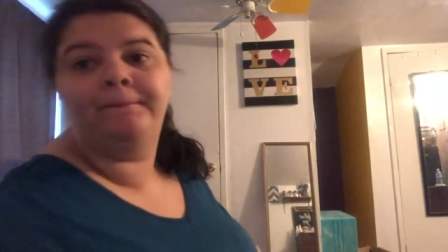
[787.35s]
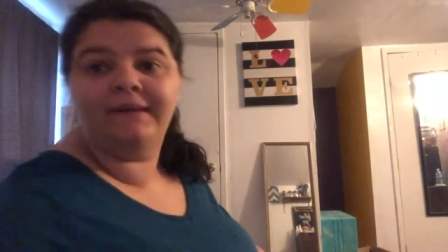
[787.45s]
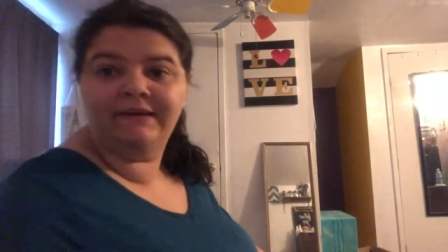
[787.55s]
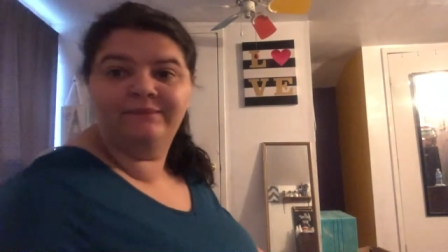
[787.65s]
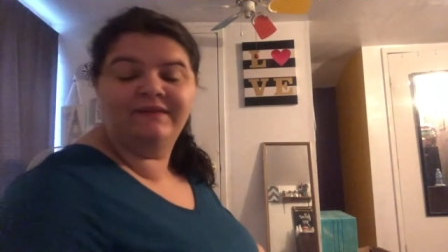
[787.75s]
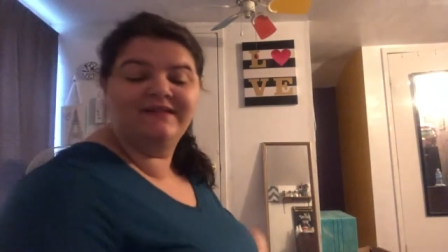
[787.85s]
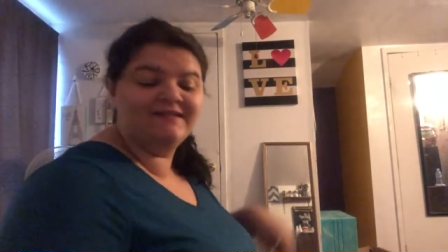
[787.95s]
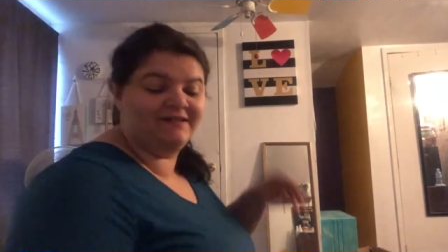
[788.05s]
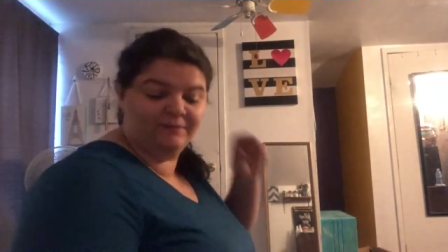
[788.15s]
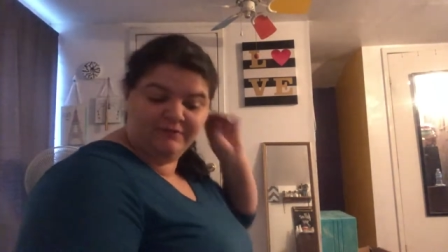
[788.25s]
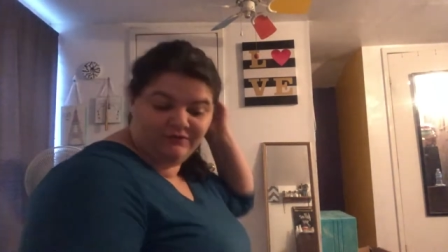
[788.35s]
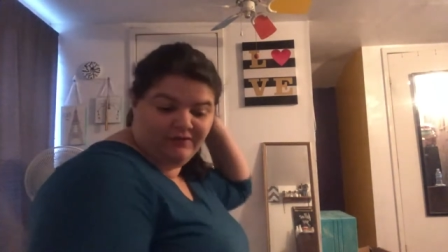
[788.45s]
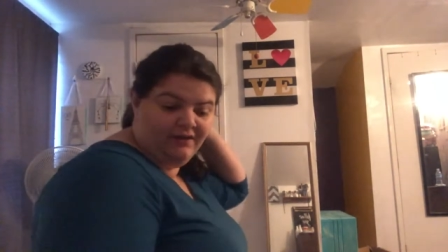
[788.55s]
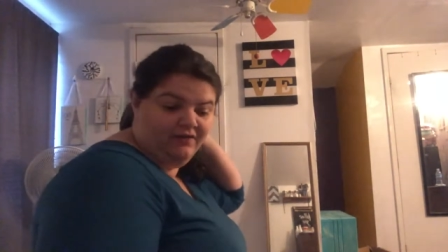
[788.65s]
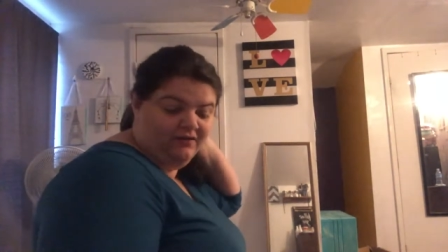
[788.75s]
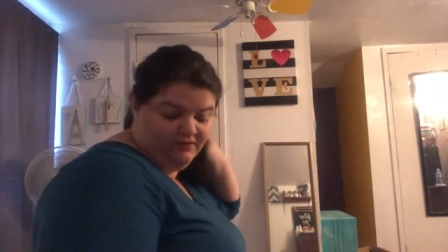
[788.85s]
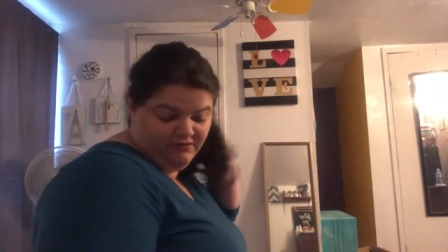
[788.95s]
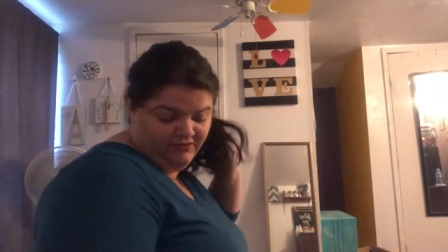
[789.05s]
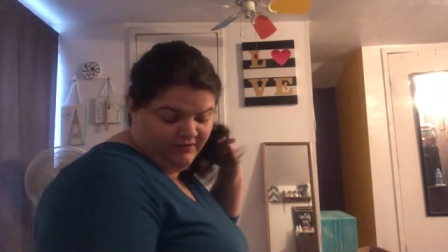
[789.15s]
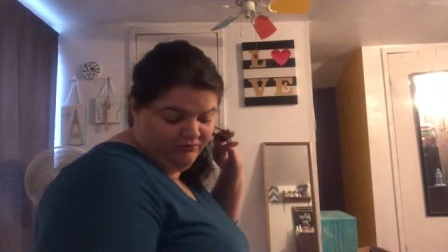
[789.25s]
But yeah, this clip is really long
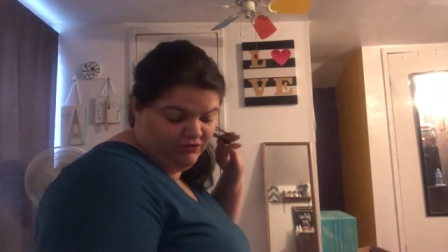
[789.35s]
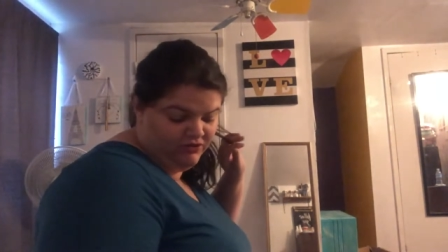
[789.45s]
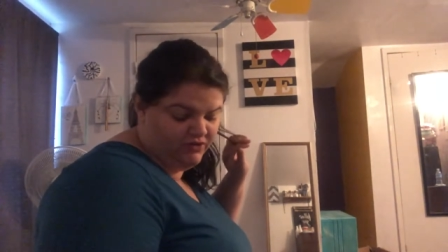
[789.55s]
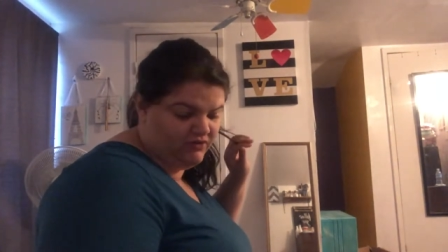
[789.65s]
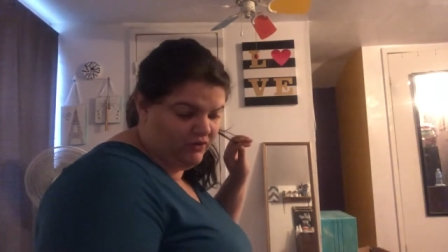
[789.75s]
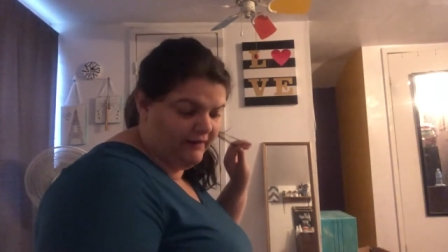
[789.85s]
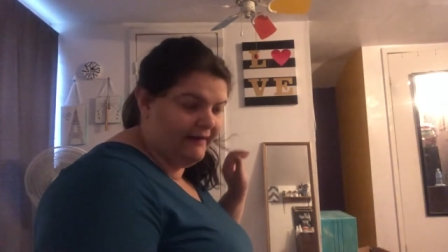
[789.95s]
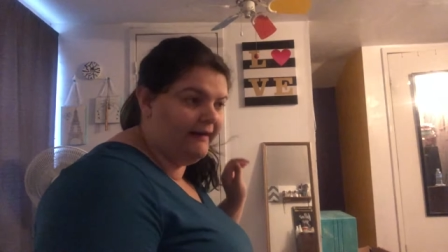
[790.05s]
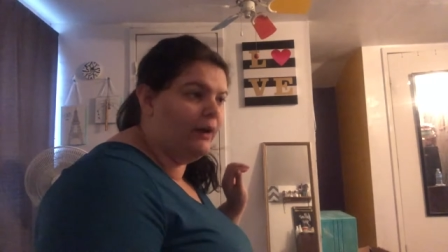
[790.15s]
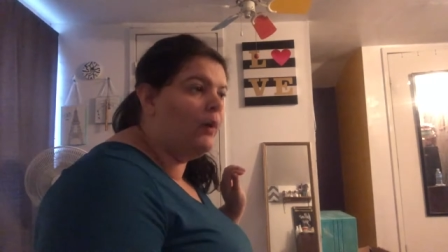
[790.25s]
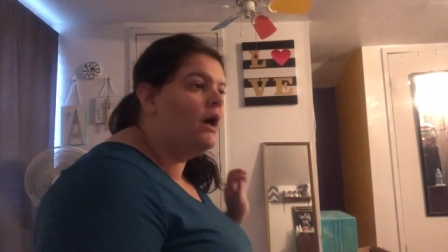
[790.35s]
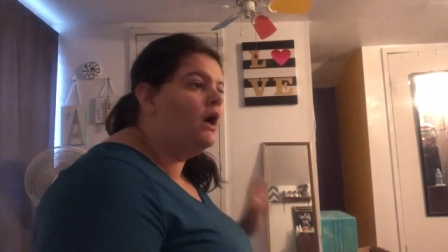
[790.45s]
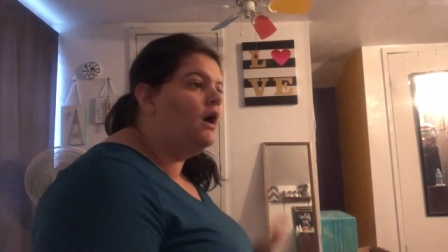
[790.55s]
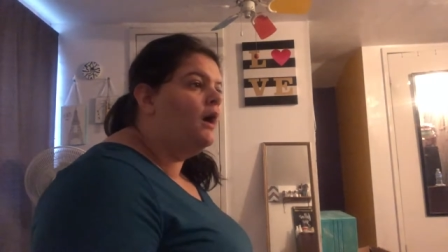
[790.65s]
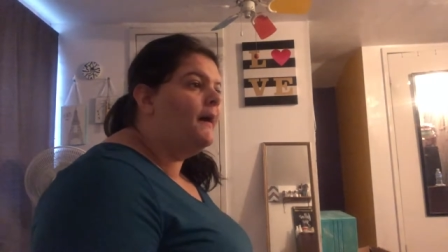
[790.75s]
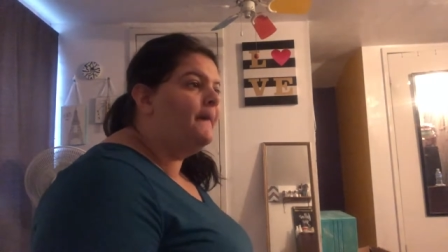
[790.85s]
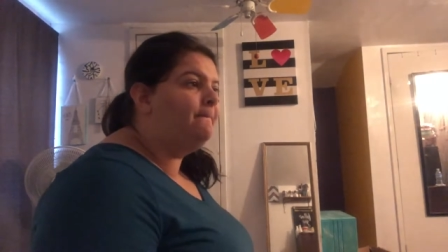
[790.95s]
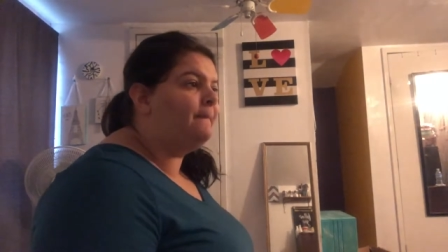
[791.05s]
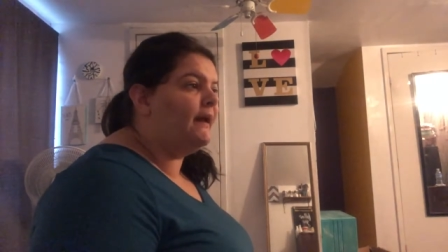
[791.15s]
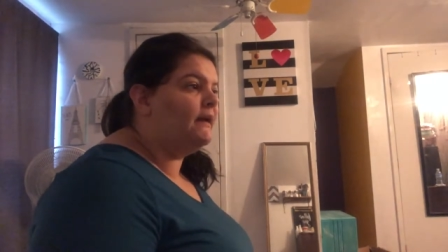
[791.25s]
because I'm just talking now.
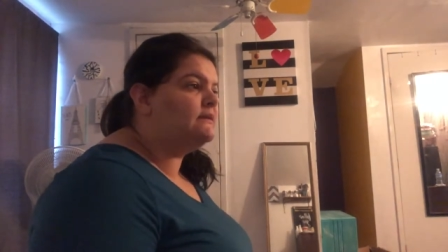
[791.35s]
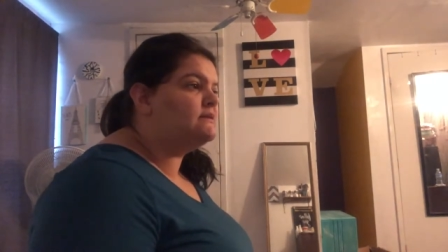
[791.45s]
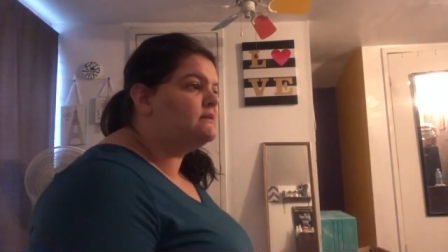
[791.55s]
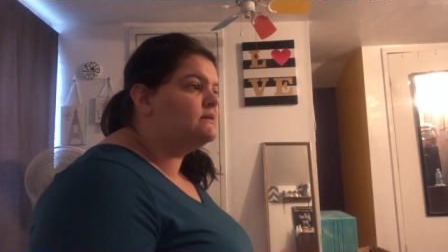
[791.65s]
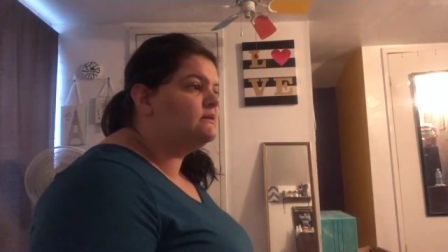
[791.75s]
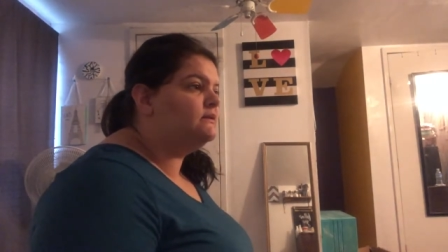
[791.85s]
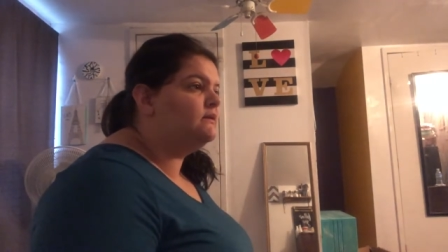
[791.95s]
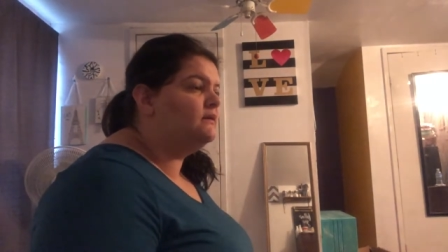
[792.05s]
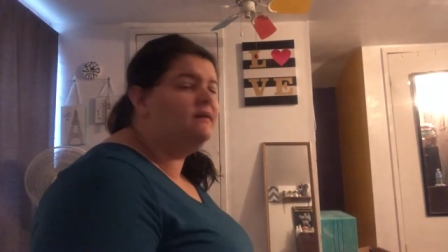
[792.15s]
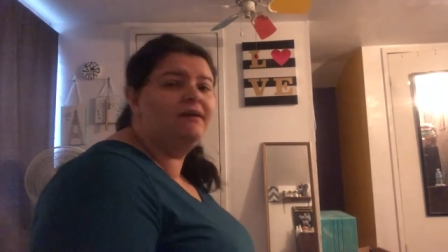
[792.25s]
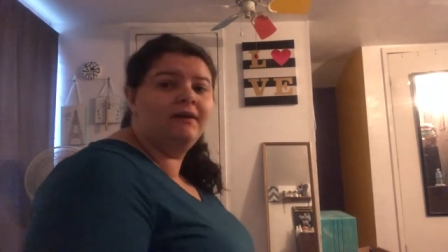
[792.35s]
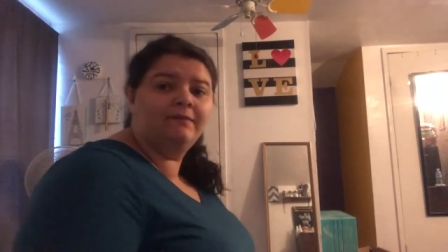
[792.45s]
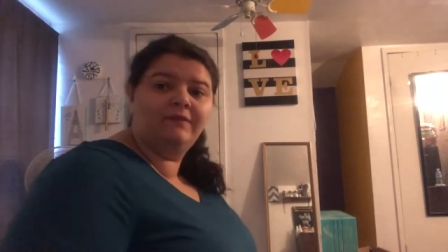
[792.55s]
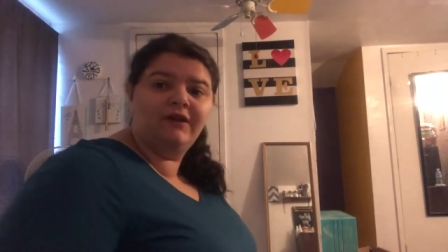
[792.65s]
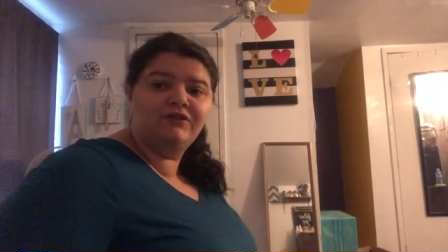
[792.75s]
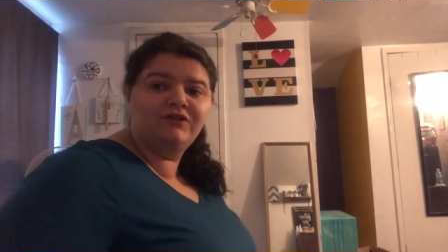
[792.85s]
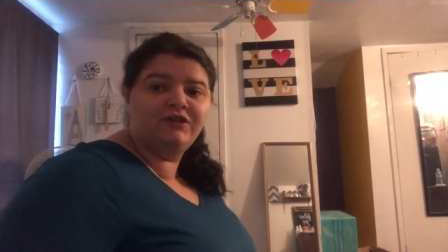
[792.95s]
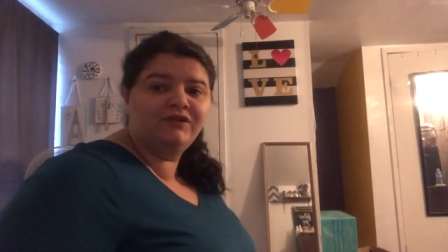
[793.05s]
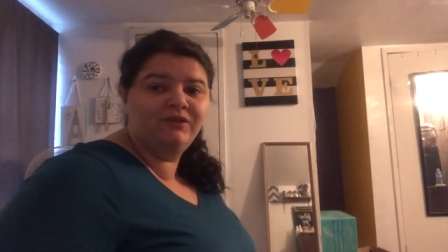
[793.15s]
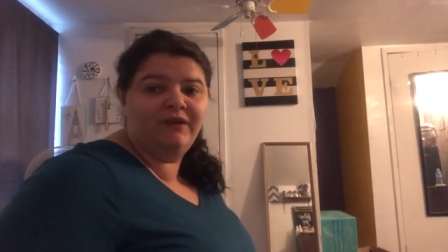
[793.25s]
But yeah, I'll just
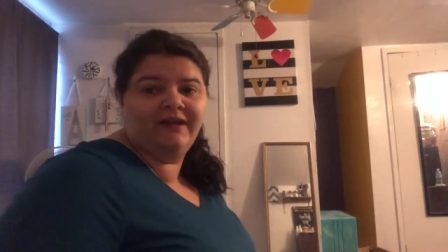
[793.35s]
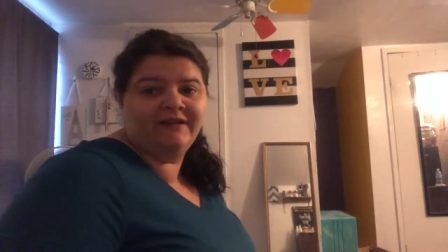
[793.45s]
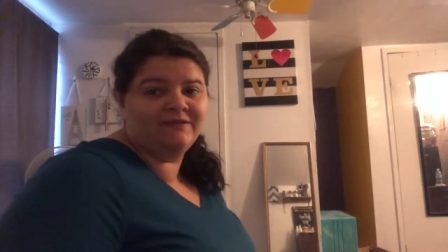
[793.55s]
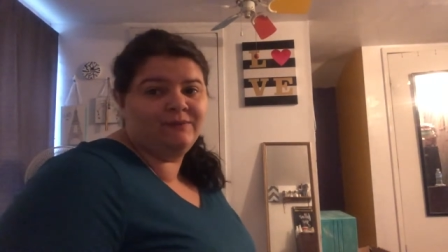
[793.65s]
talk to you guys